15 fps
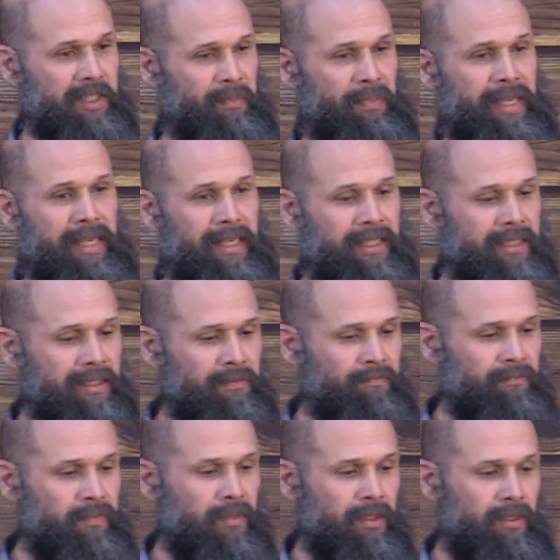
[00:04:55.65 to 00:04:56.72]
speaks
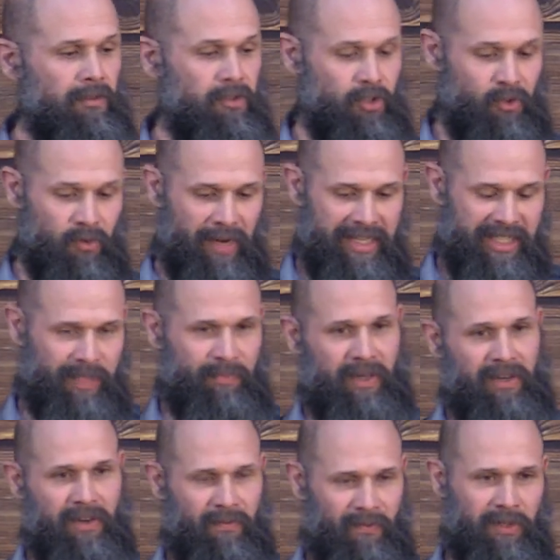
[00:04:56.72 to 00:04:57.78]
to a
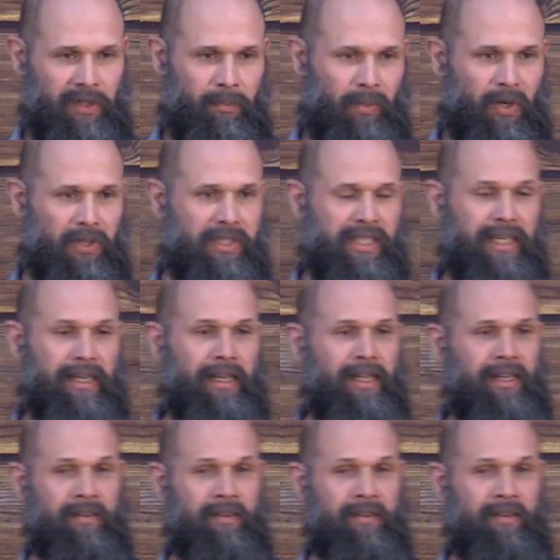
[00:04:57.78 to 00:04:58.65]
spirit-filled person,